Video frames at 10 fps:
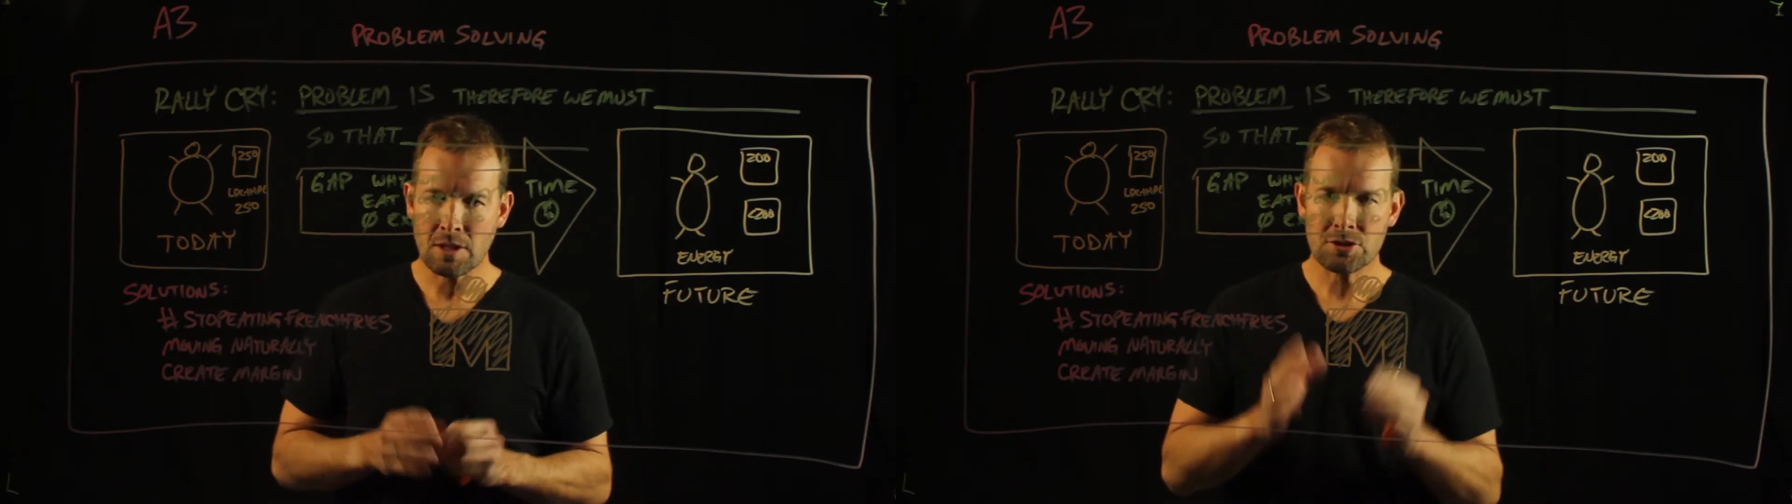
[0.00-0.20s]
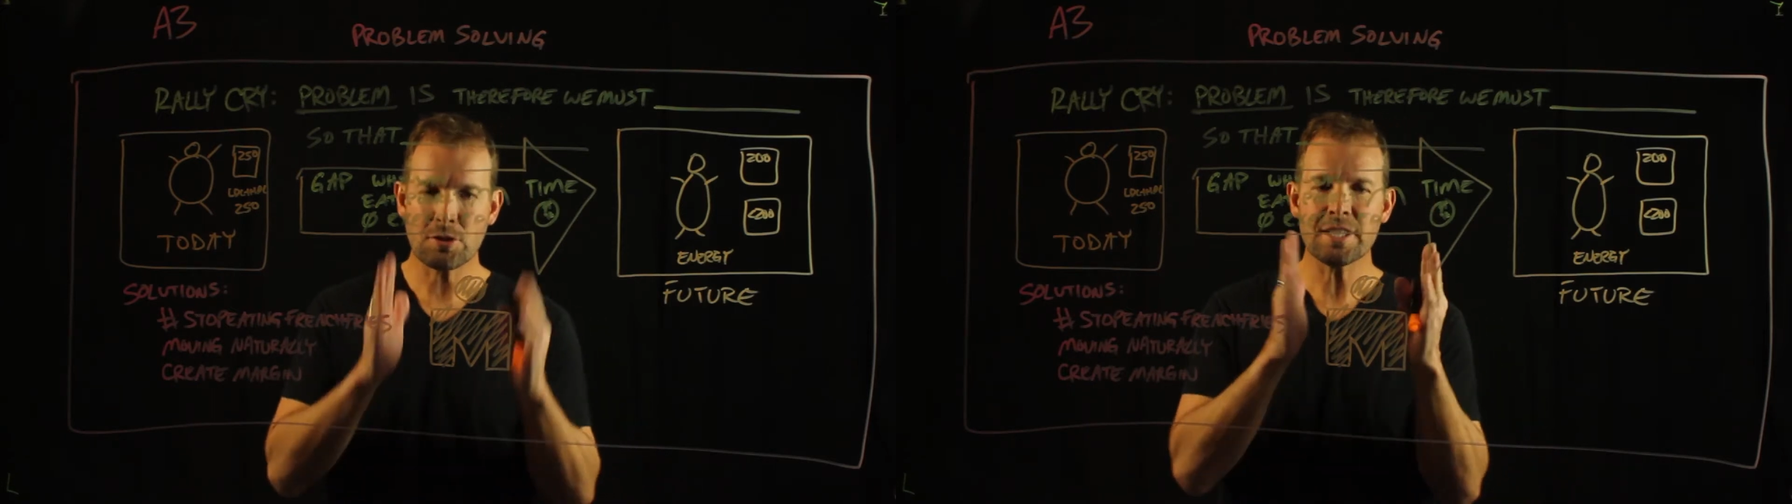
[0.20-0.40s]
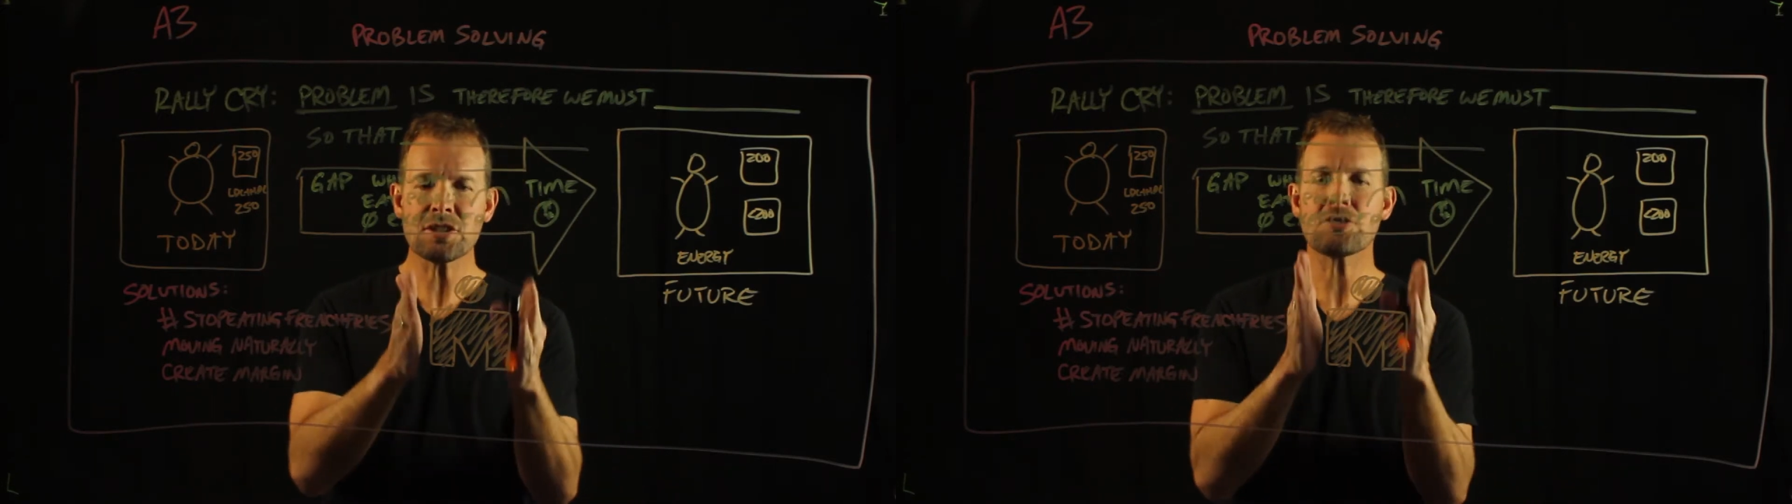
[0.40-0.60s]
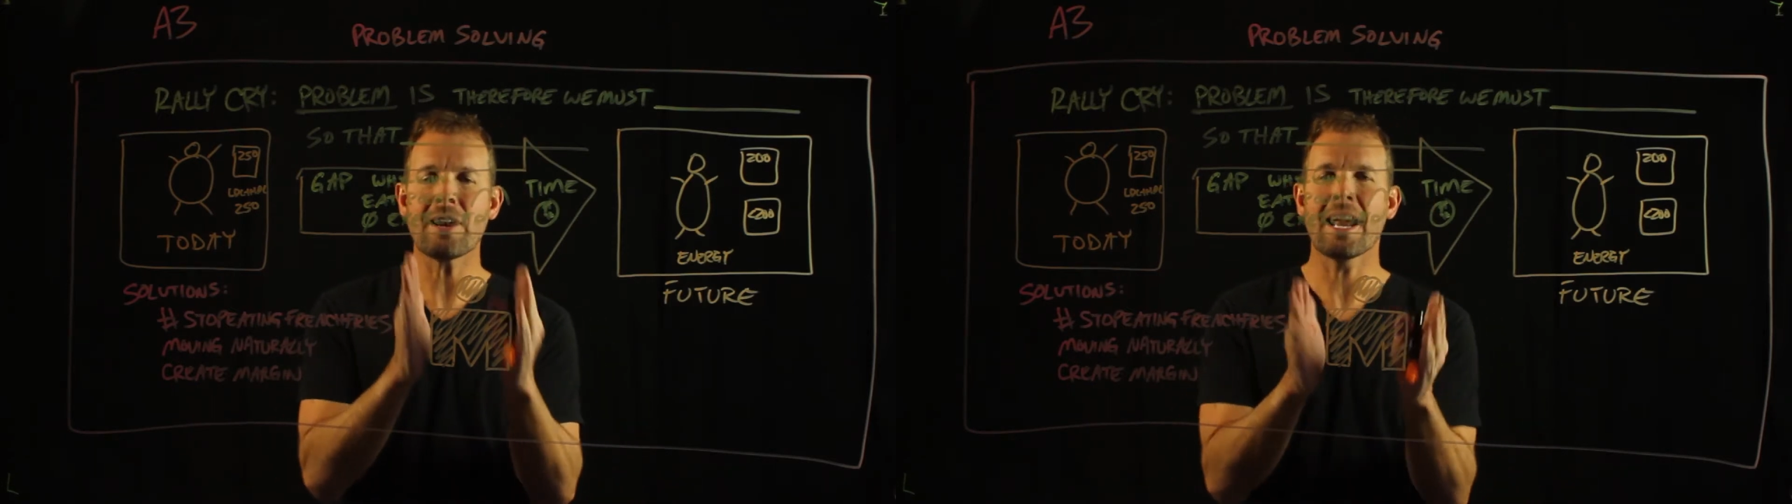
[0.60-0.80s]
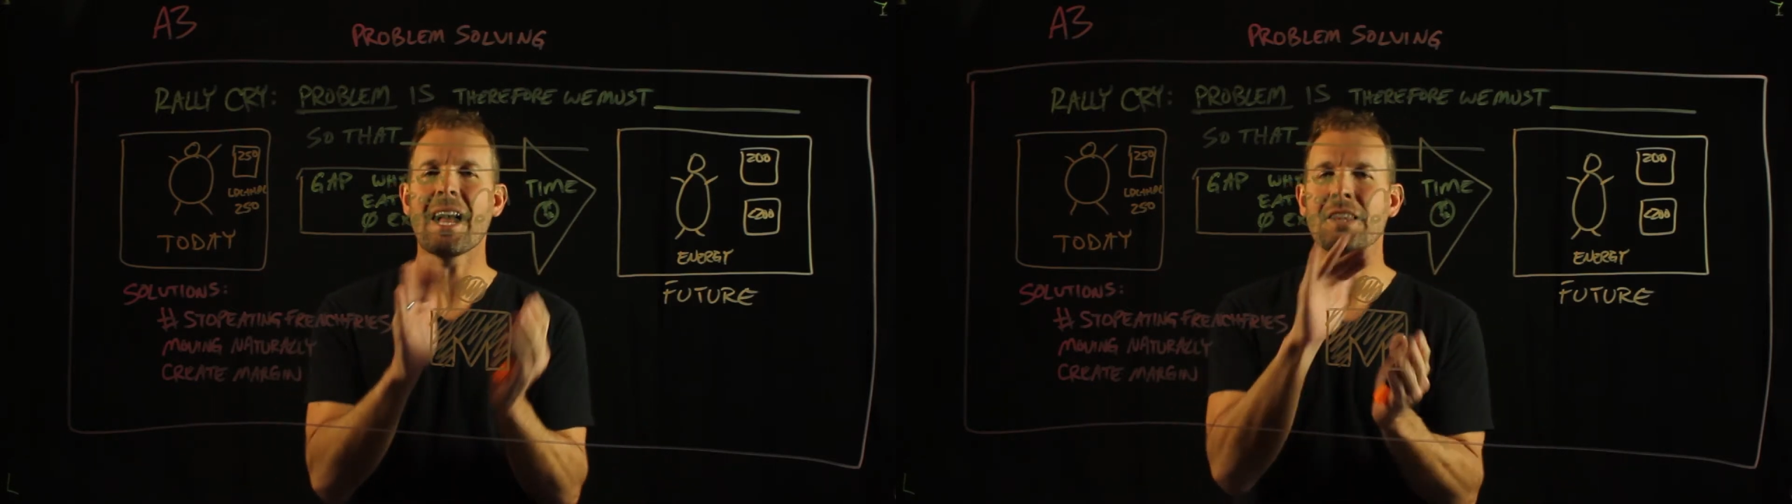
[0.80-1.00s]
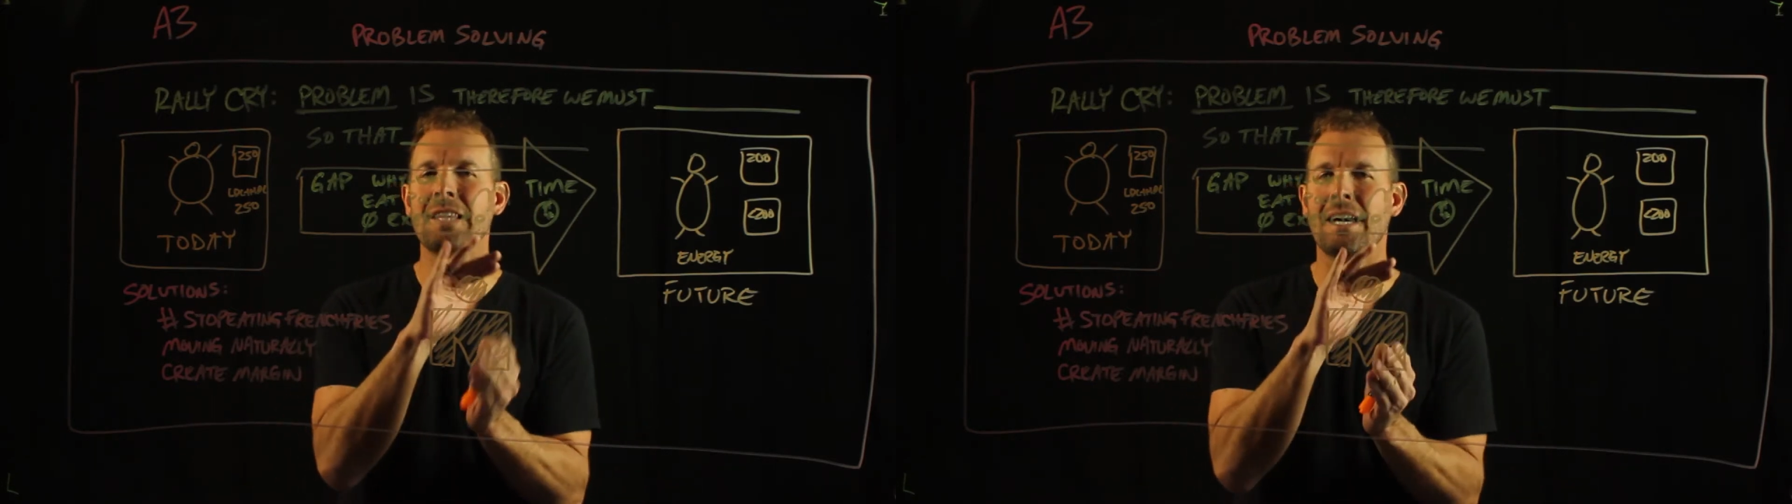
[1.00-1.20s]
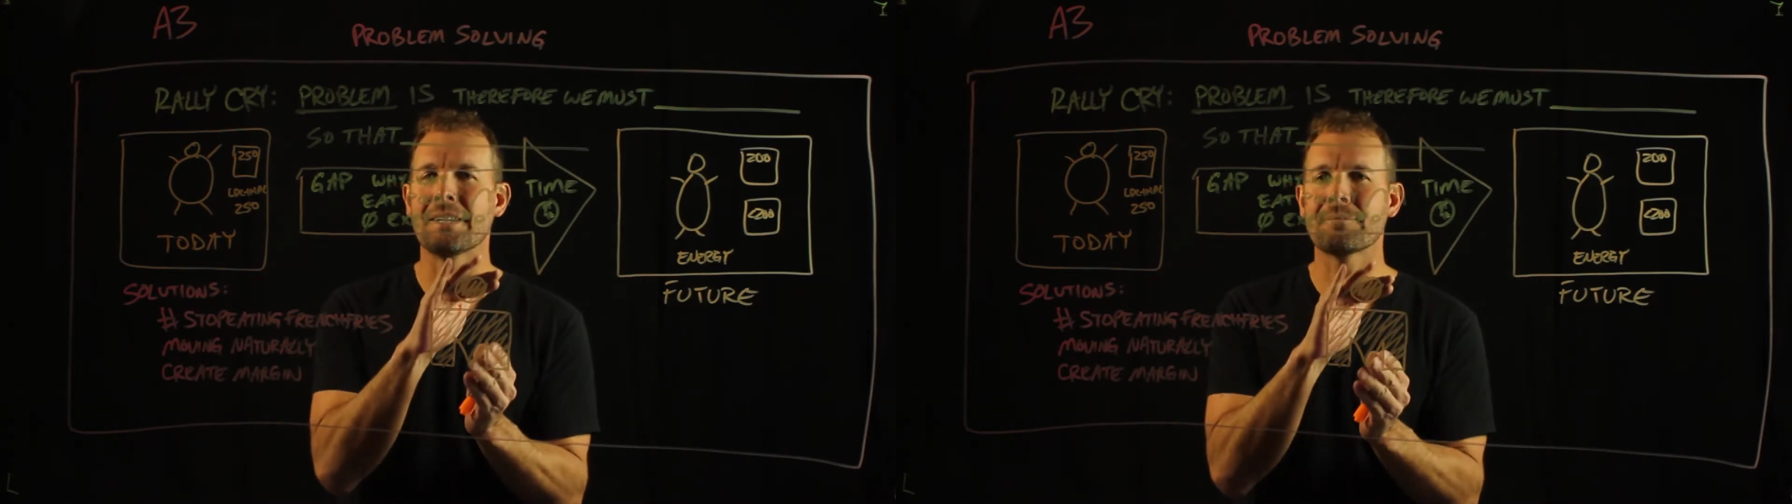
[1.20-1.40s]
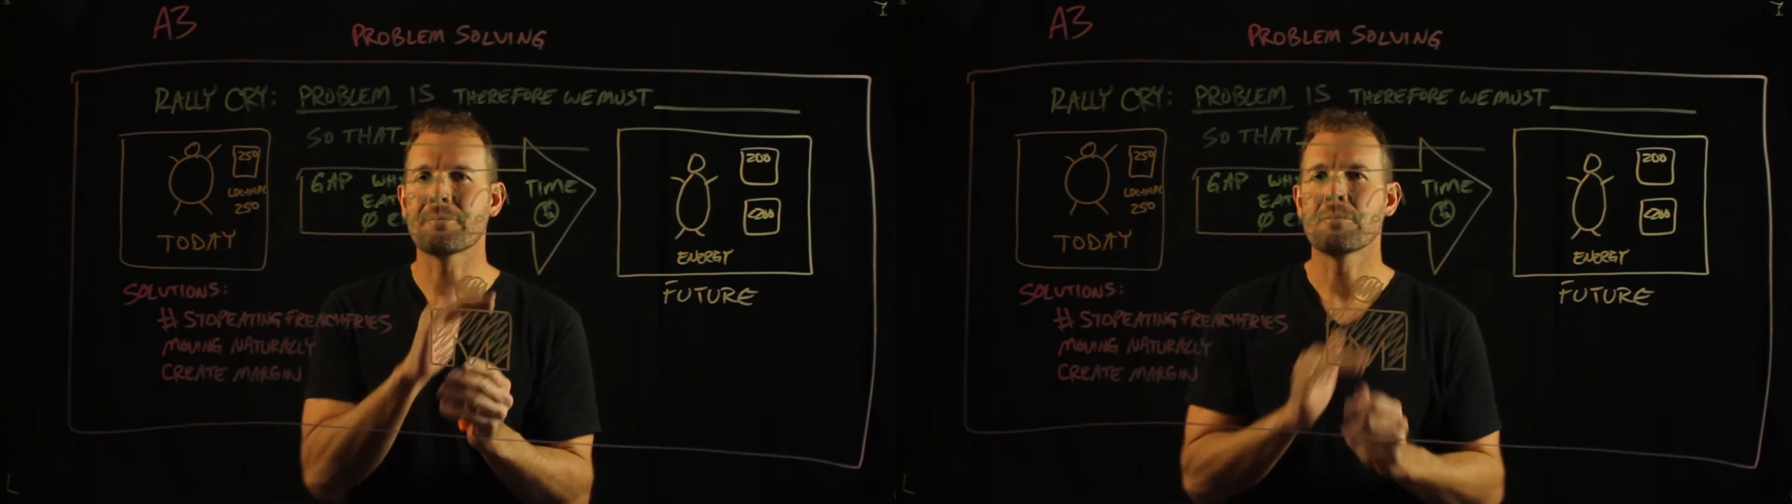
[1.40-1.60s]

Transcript: So this triathlon